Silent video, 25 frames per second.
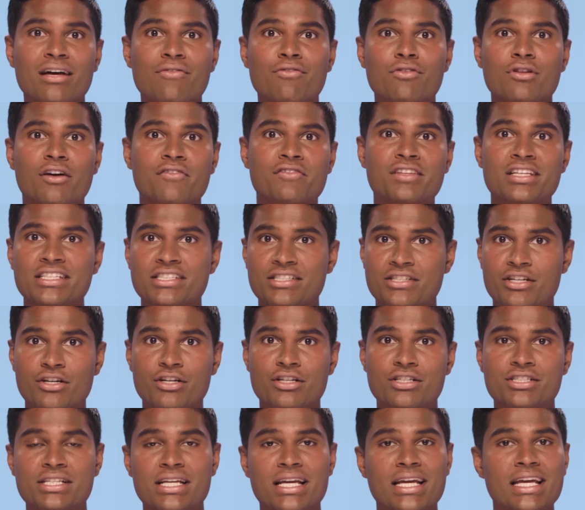level of these
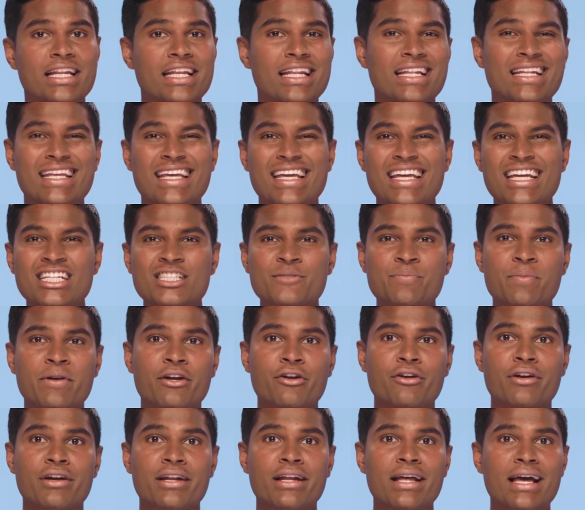goods in each
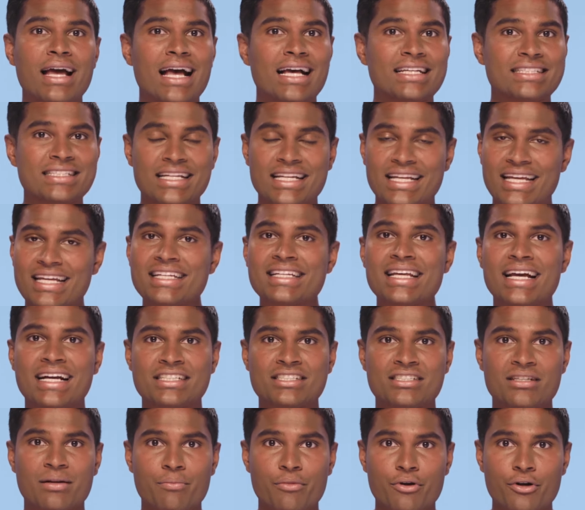period as an
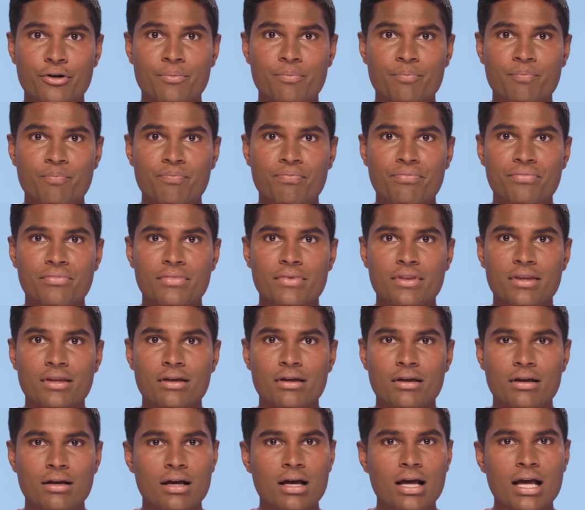index number.
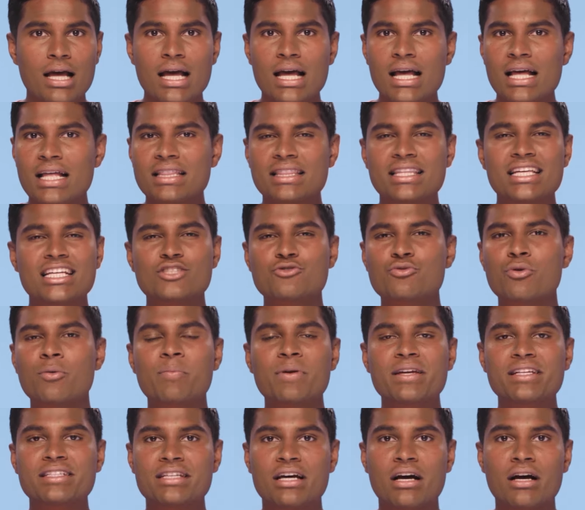This would
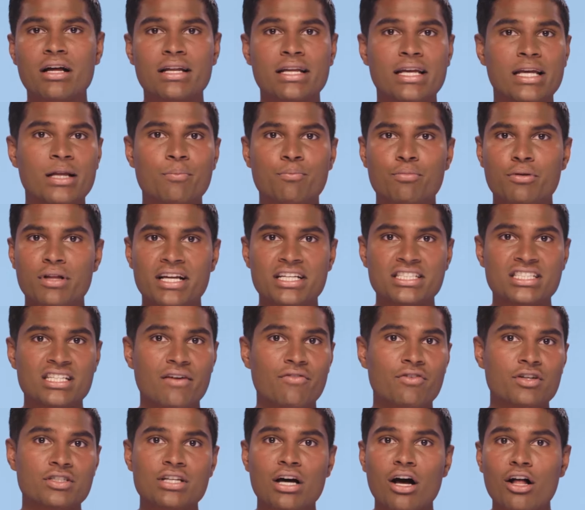be done in place
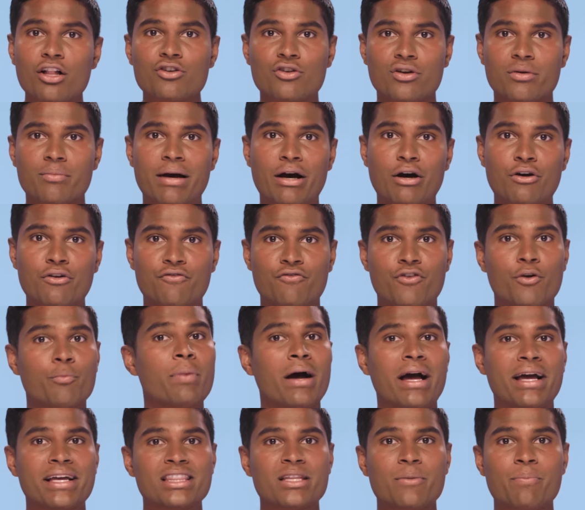of a dollar amount for
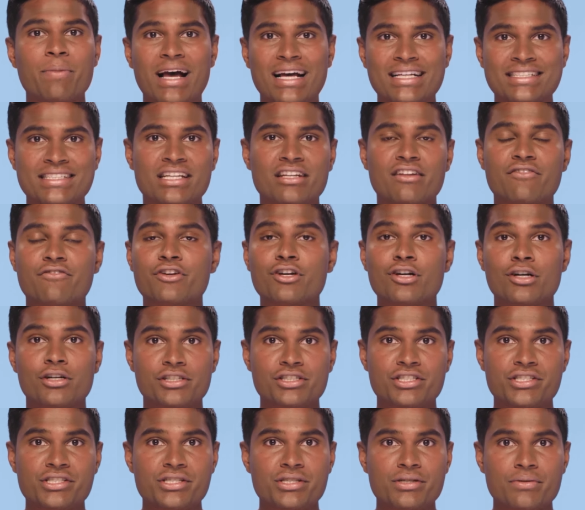buying the basket of
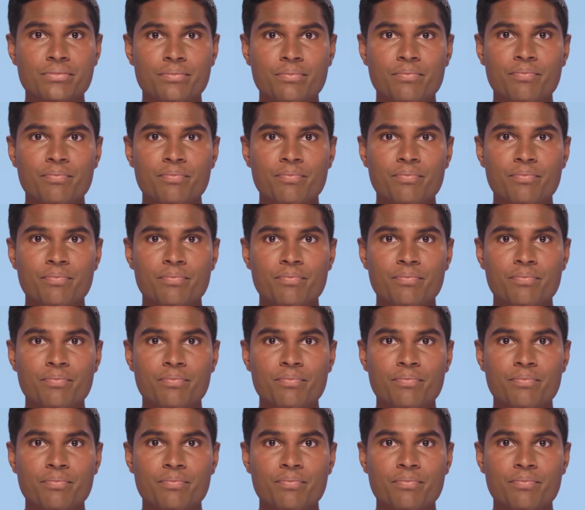goods.